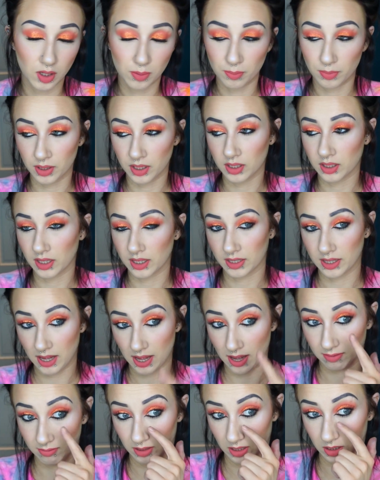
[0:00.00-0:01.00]
but like I
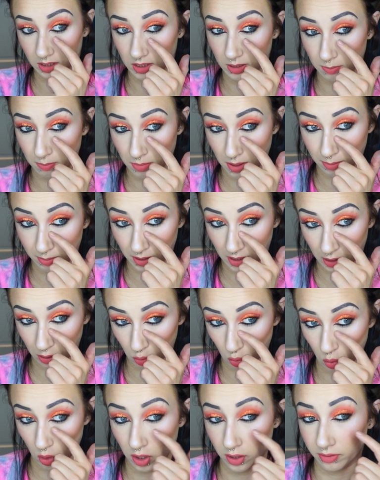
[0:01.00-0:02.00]
have like maybe like
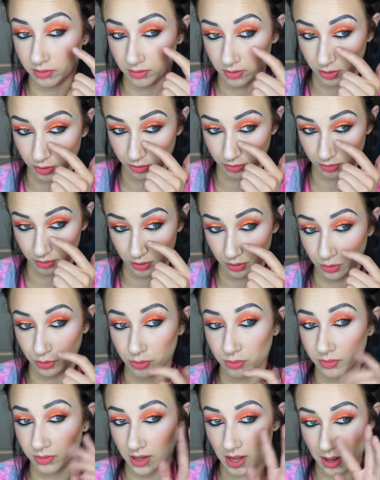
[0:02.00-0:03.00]
1 or
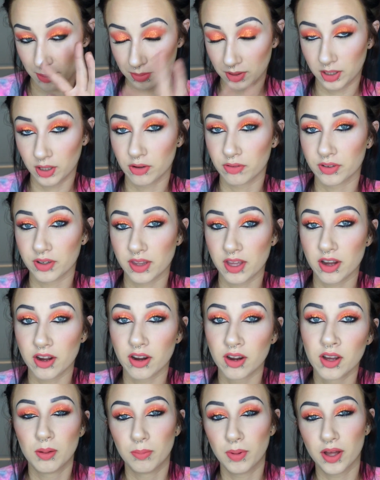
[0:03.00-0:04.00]
2 happening over
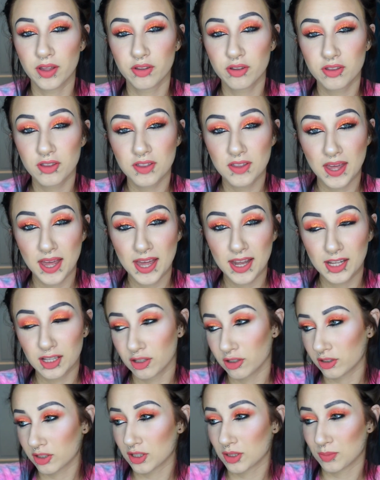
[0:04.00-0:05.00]
there. But other than that, it
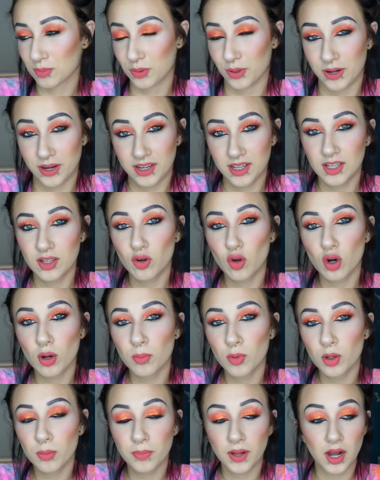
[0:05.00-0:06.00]
looks pretty
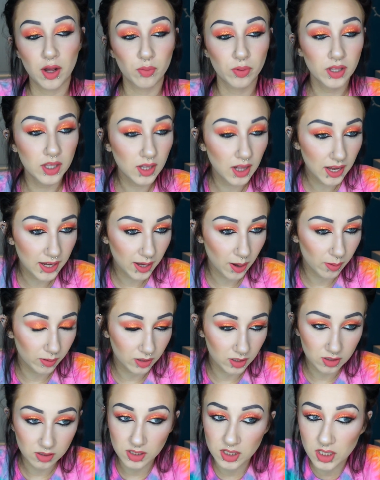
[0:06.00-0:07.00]
normal, but I really like how it
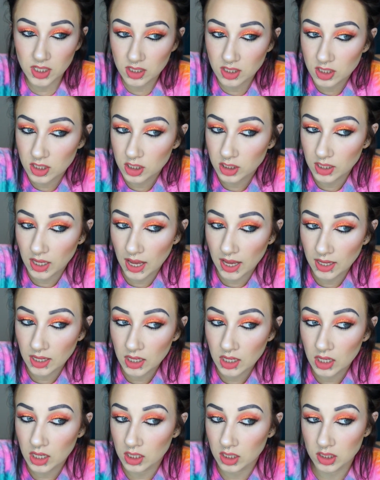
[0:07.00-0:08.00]
looks. It doesn't look
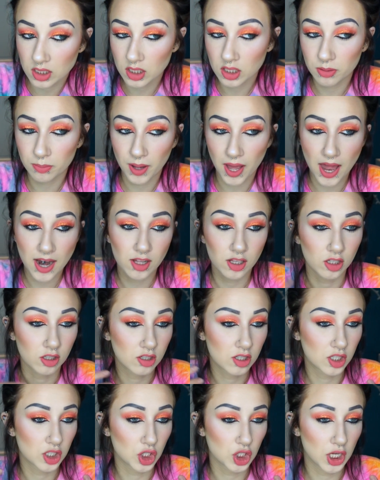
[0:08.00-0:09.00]
cakey, it doesn't look bad, it
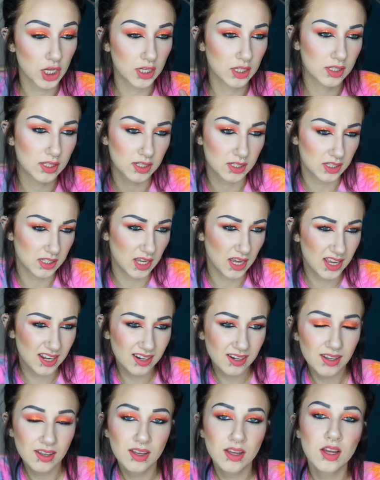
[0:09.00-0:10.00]
looks like
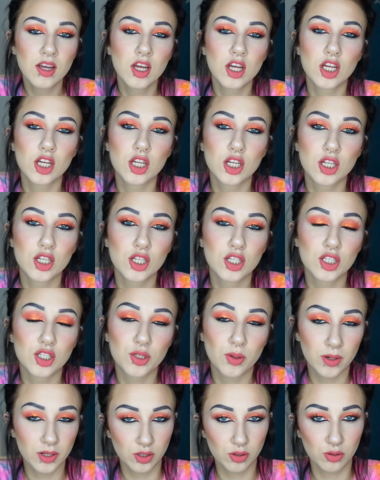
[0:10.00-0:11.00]
skin.
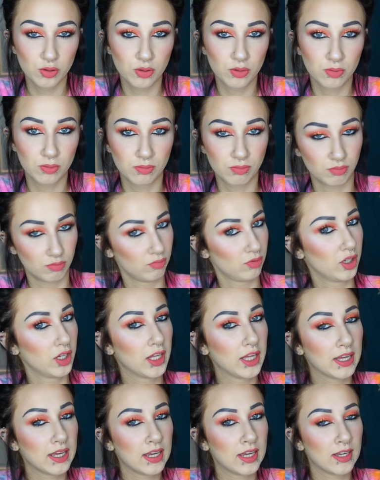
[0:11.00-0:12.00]
So I do
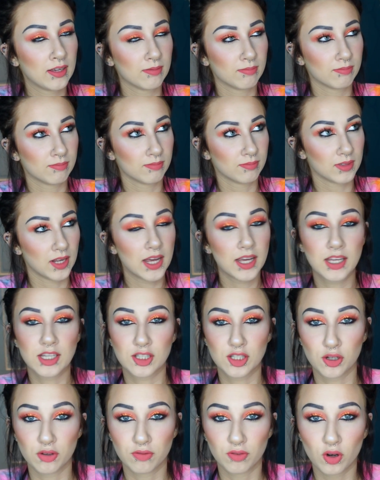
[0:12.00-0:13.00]
really like it
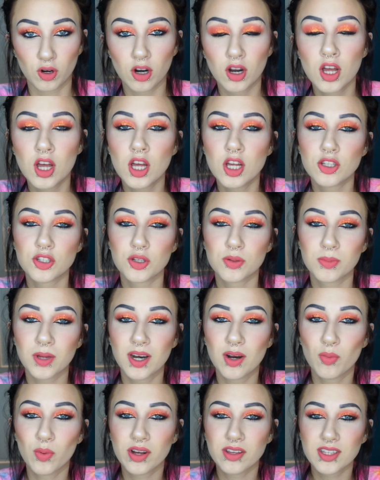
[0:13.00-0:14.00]
so far. So I'm
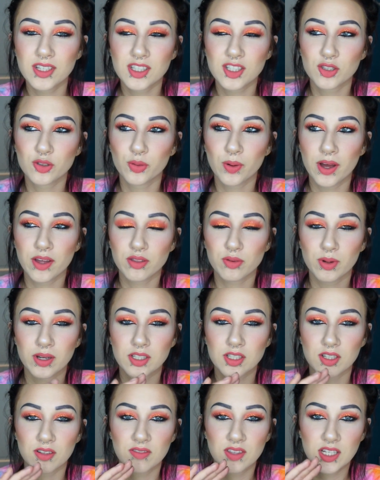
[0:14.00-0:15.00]
gonna wear this throughout the
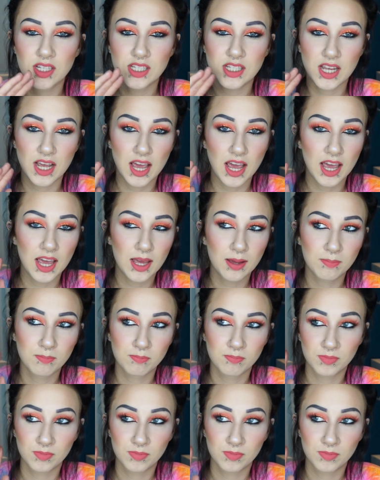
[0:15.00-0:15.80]
rest of the day